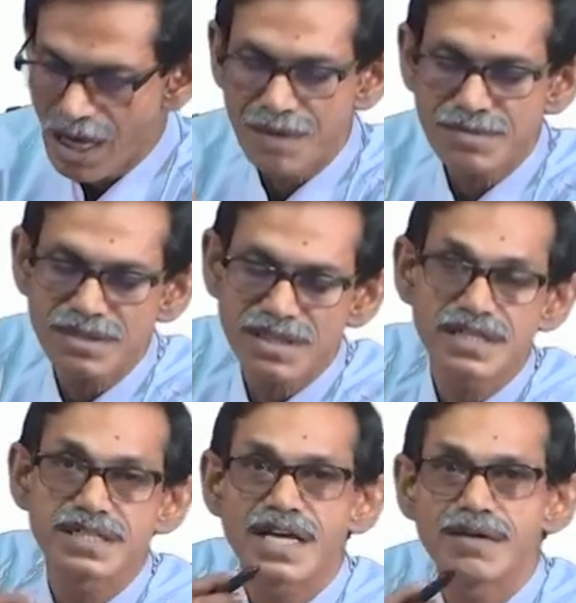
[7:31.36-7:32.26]
After
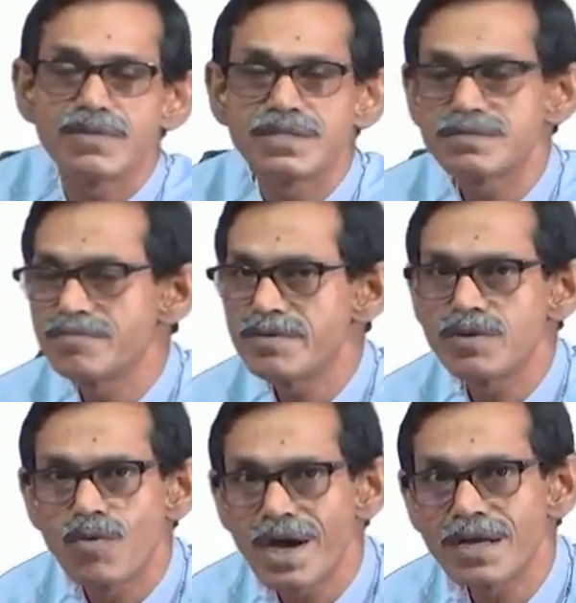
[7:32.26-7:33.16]
certain time means
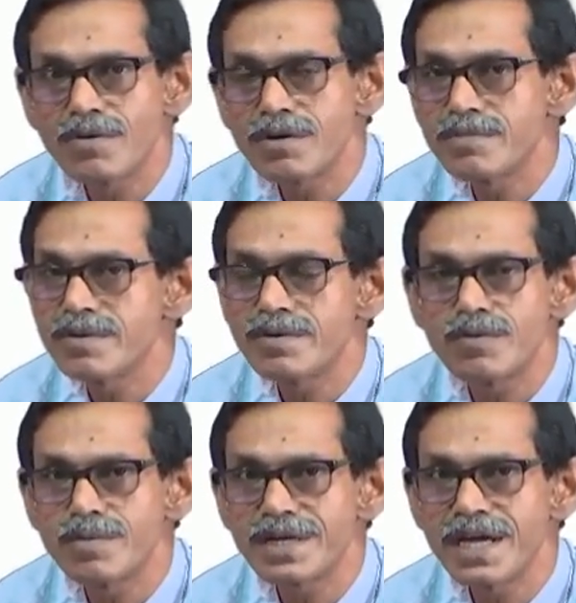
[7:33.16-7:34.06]
maybe 1 hour, maybe
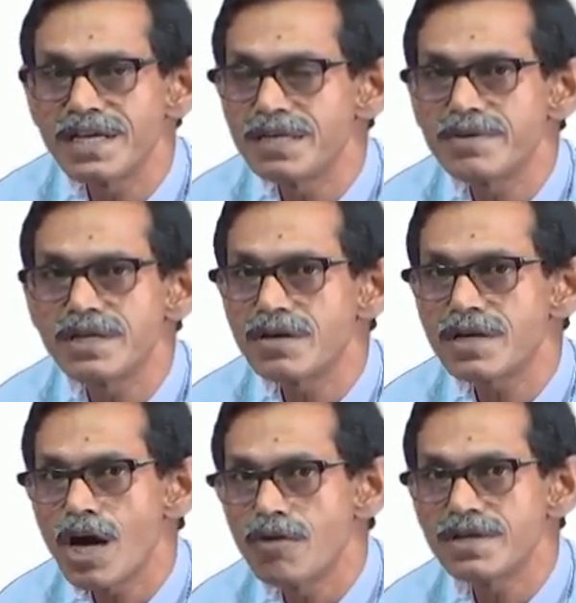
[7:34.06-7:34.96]
overnight, depending
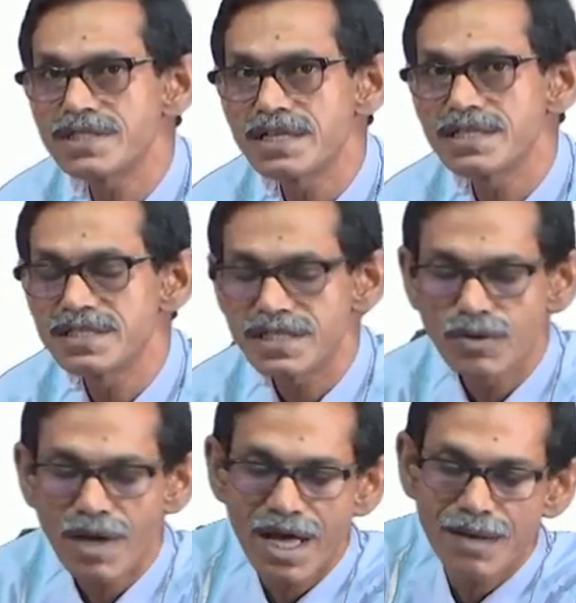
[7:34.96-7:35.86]
on how much antigen
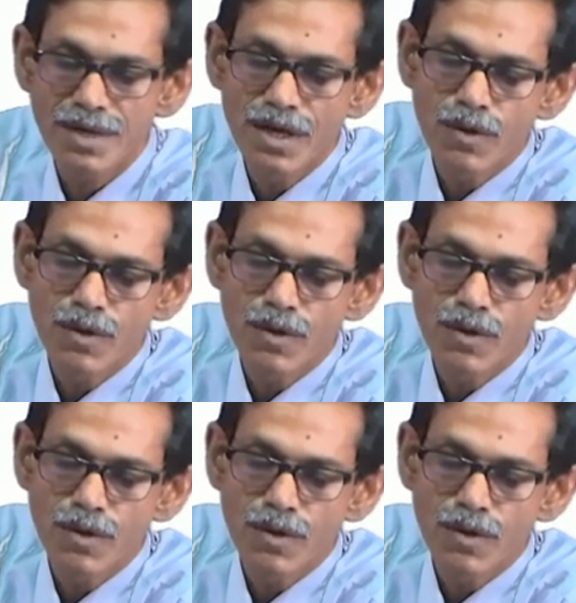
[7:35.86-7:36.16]
you have,